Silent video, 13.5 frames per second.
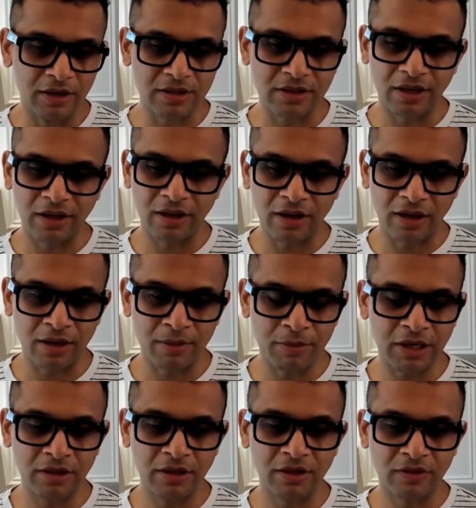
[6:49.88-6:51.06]
Instead, I
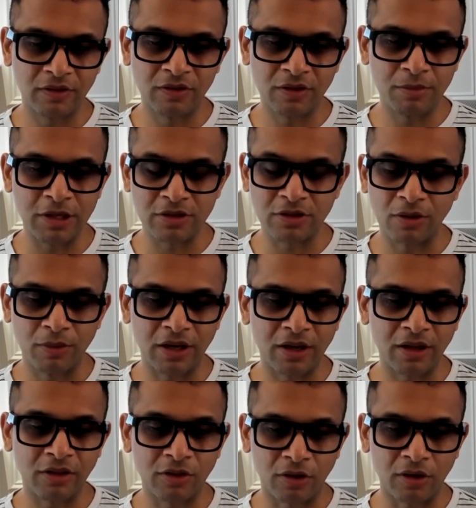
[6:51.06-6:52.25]
made the decision based on
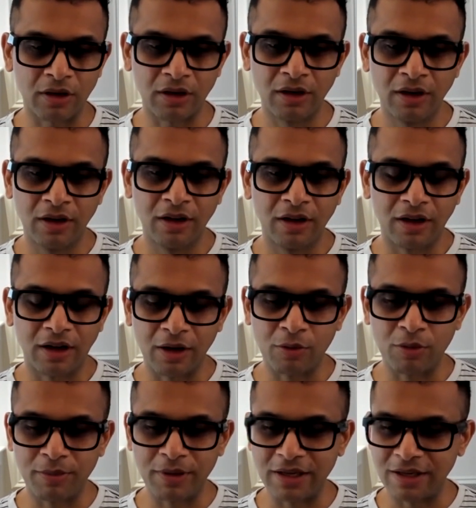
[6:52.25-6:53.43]
where I thought I
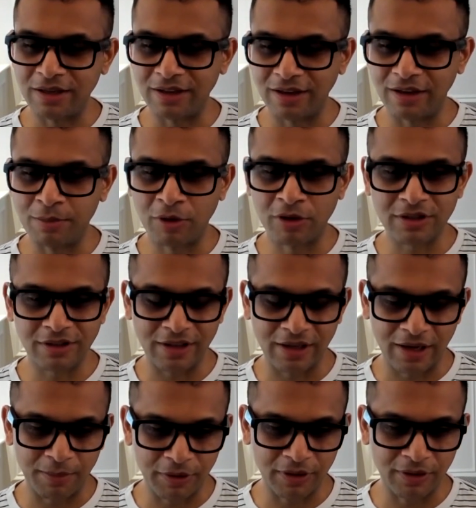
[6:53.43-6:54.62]
would be
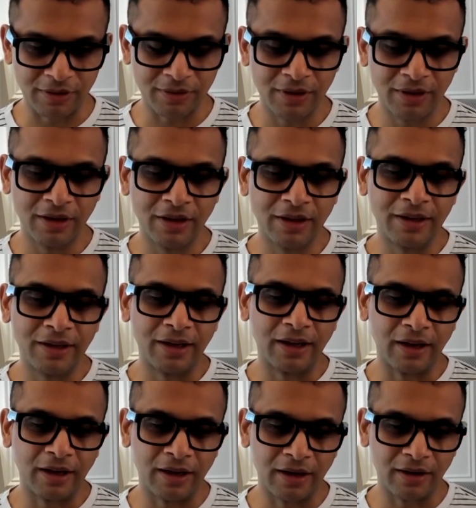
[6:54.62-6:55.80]
emotionally happier.
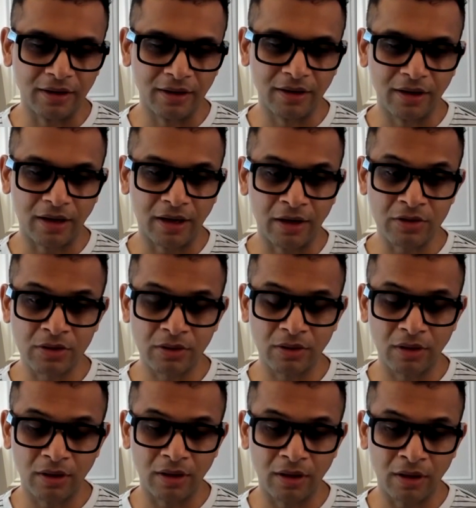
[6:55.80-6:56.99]
And
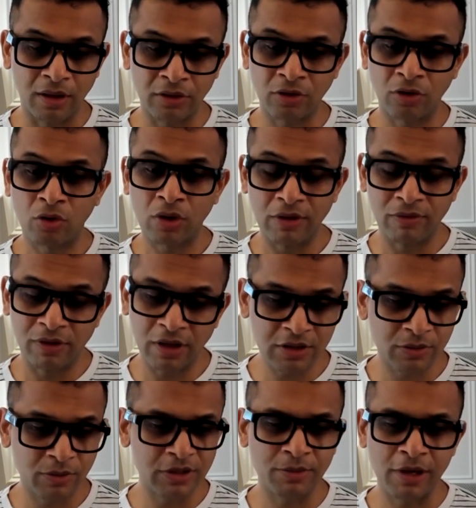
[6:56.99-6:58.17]
I thought, okay, if
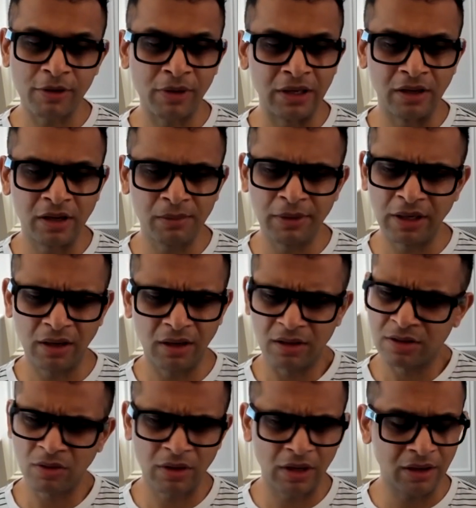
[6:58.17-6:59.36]
luck swings my way a little bit,
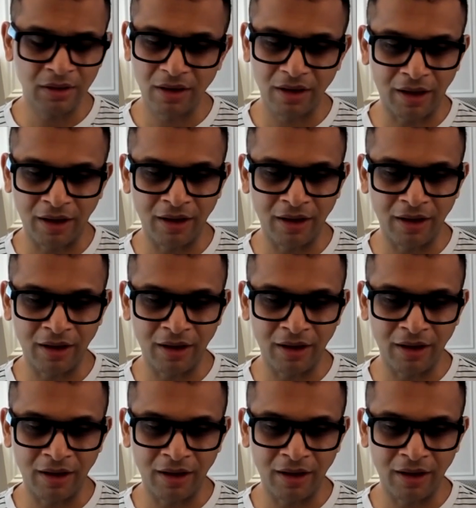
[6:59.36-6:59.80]
it's okay.